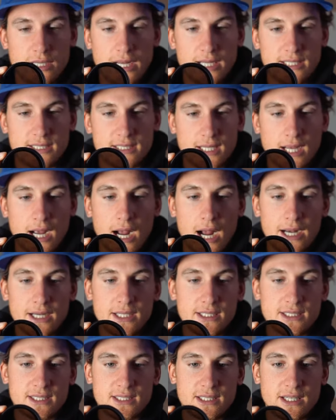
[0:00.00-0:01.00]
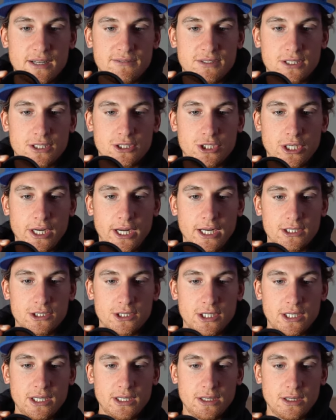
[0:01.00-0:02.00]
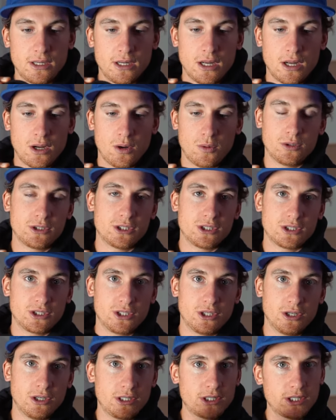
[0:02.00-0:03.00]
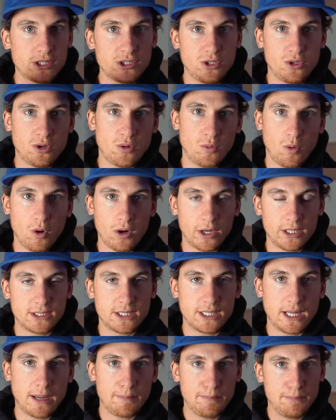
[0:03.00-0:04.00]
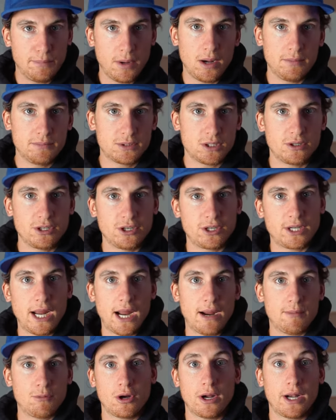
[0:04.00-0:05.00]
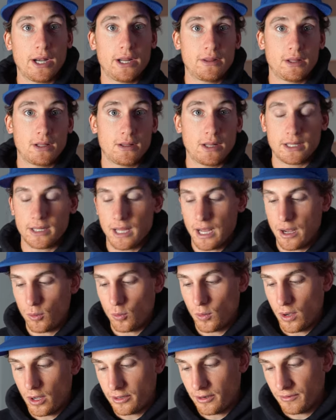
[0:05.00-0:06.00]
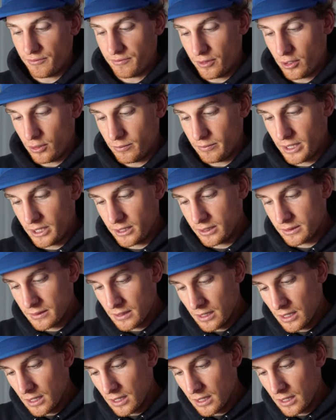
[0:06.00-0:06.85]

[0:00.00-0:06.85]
It's kind of stiff to change it, which is good because you don't want it to get bumped on your camera or anything like that while you're filming.